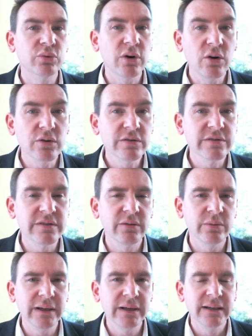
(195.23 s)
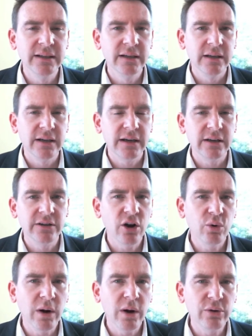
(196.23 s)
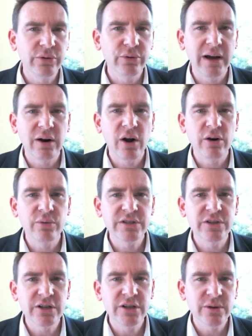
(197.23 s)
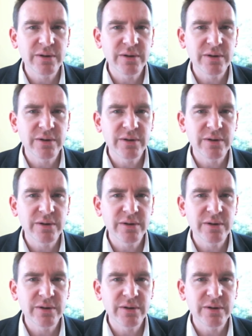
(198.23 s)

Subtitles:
roles that we know well through our own research.